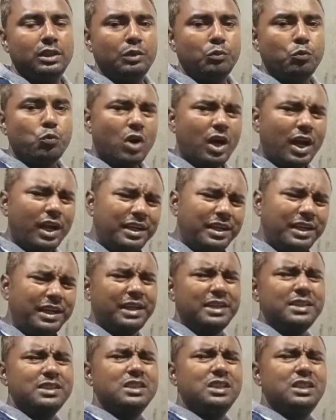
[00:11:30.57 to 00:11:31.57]
in a wide
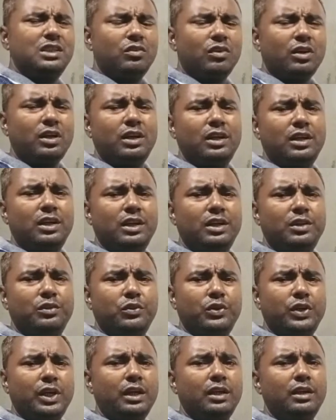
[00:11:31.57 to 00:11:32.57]
range in our
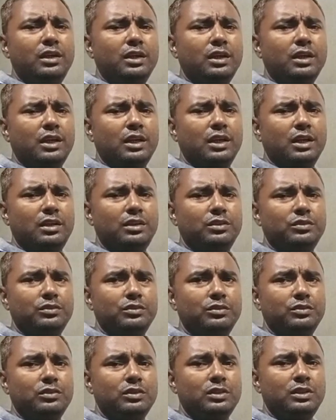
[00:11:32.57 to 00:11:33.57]
day-to-day life.
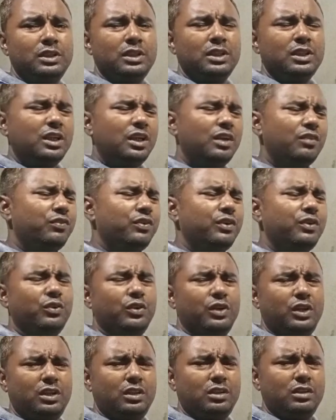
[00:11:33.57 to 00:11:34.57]

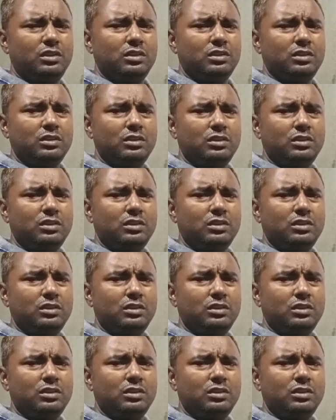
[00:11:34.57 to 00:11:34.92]
Everywhere.